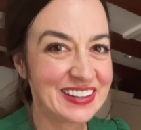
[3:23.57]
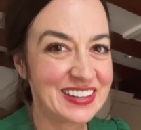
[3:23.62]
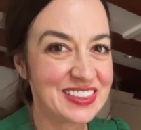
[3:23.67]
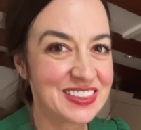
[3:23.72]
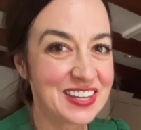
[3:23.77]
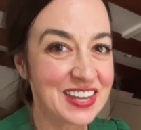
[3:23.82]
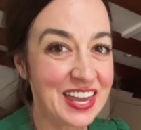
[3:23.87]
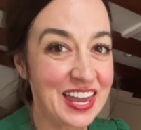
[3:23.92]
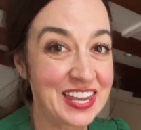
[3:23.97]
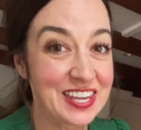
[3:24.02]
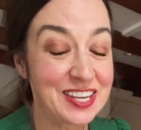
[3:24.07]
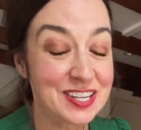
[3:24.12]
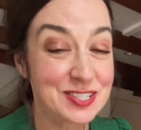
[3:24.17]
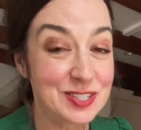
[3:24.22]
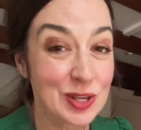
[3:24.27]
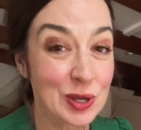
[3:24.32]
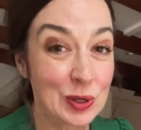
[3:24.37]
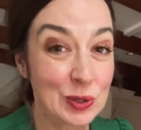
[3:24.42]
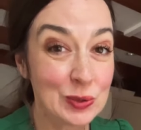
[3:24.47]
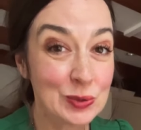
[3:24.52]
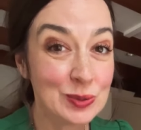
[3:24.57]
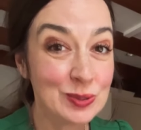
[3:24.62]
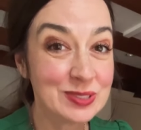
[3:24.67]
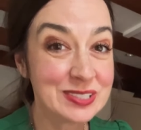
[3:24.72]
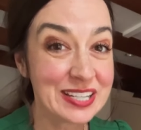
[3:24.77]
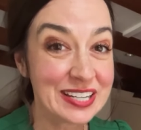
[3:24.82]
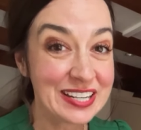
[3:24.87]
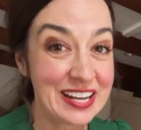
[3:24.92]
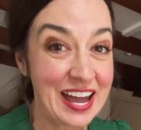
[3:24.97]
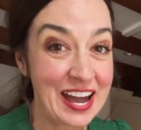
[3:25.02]
The cake is cooled
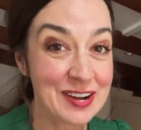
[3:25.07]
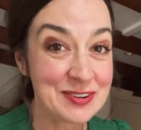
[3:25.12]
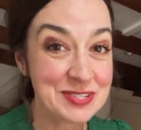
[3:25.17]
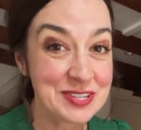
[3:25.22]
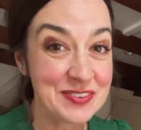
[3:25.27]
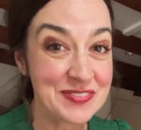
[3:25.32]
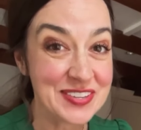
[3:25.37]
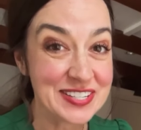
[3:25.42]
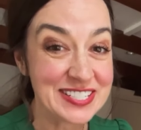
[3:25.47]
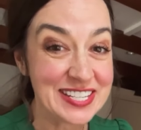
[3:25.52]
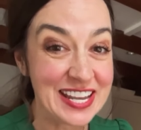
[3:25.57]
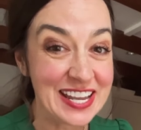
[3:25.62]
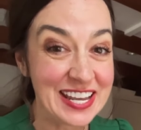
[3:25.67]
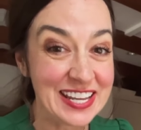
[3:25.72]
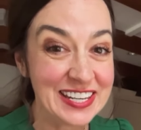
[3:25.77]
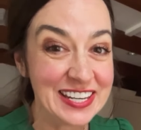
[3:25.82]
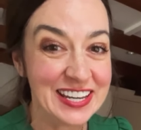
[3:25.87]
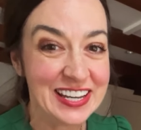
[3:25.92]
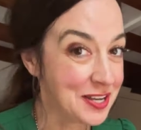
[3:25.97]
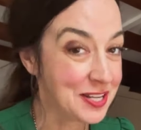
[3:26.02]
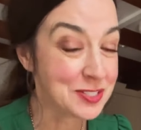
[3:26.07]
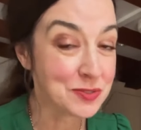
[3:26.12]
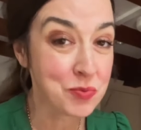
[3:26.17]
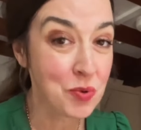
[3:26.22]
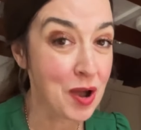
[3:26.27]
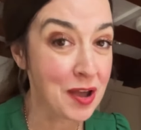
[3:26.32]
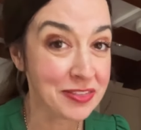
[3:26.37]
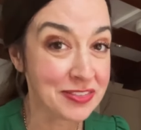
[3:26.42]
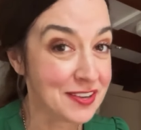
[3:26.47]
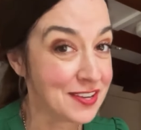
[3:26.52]
and out of the tin. It's
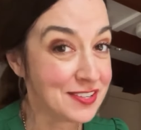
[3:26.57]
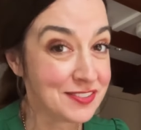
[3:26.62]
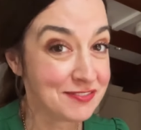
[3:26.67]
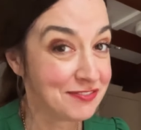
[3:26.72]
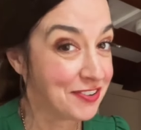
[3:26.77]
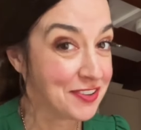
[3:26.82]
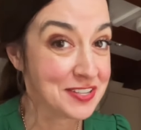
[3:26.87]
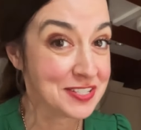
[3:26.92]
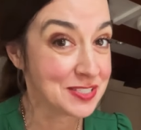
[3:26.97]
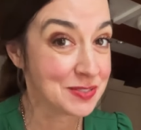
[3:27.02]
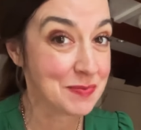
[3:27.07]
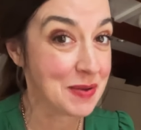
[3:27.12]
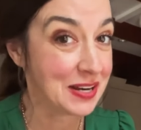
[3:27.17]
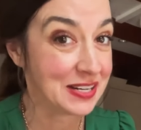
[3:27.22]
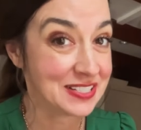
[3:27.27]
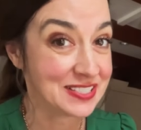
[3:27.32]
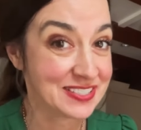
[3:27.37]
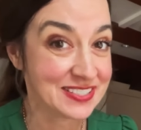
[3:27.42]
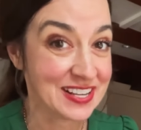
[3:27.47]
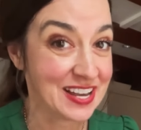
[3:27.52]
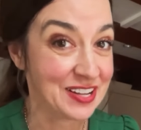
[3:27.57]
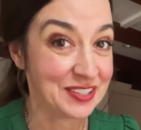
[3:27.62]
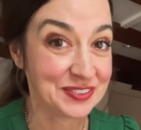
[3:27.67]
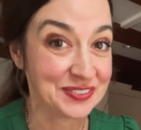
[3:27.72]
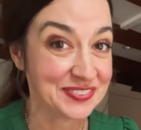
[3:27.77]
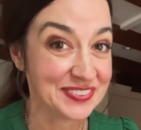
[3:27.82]
worth it for the smell itself.